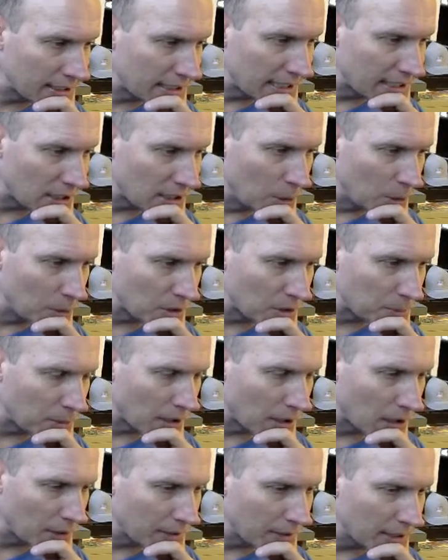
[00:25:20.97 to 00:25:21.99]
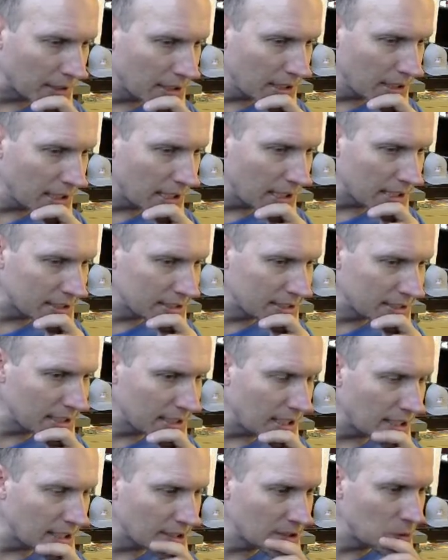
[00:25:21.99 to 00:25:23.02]
That's almost perfect. Gosh,
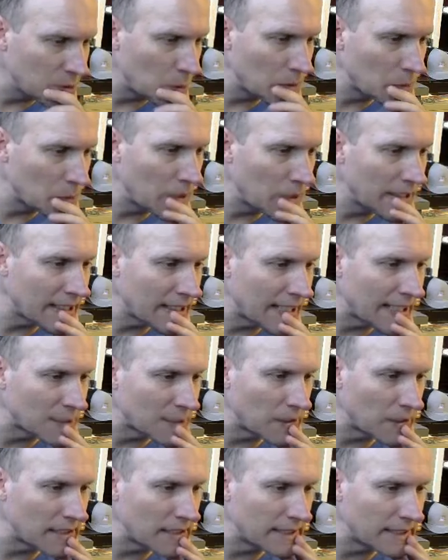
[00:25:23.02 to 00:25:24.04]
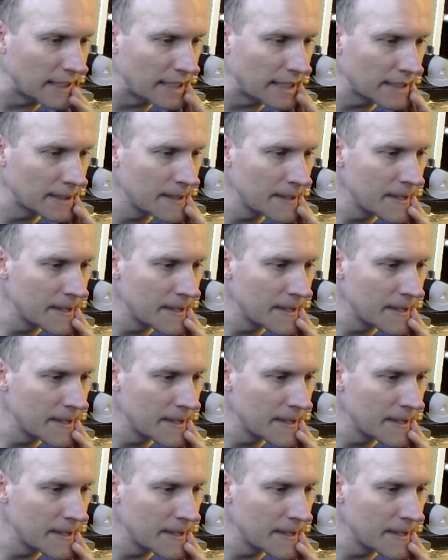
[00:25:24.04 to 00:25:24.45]
dog, 29 is what it says.